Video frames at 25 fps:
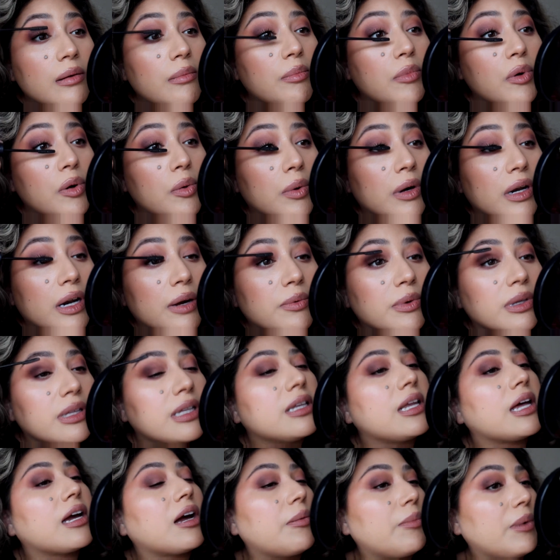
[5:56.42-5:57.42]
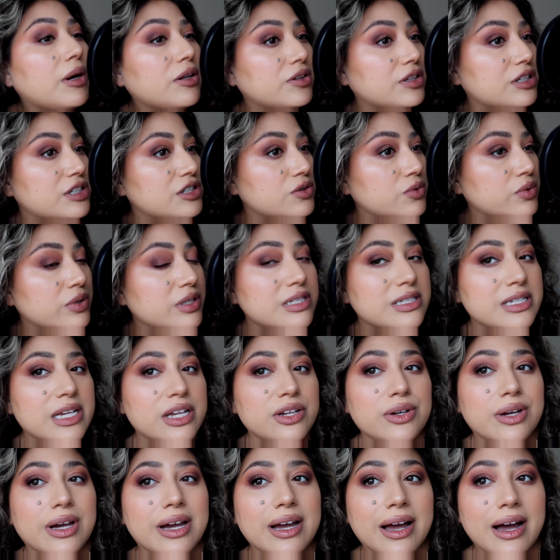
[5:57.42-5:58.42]
But what I really like about this one is that
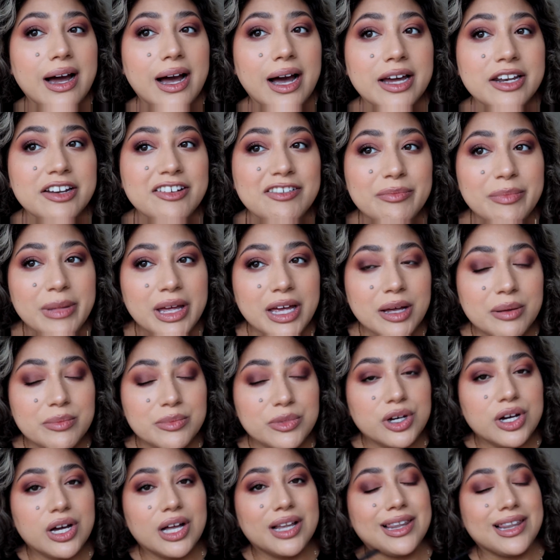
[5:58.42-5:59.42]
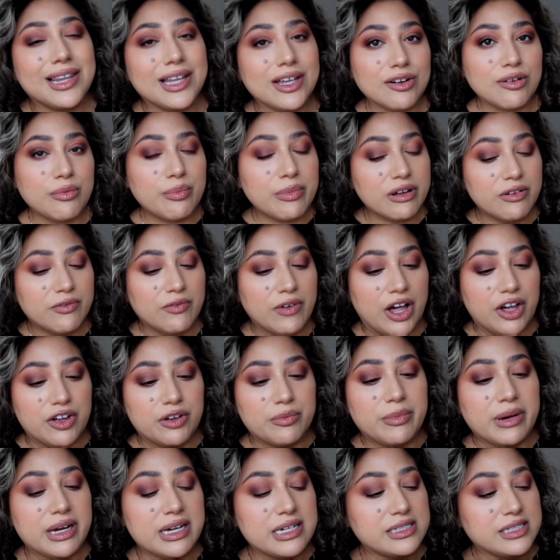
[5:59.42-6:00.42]
you can kind of make them look a little bit
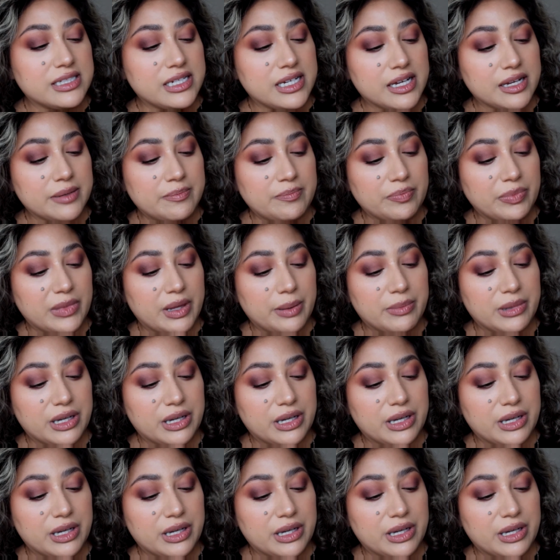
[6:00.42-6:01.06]
volumizing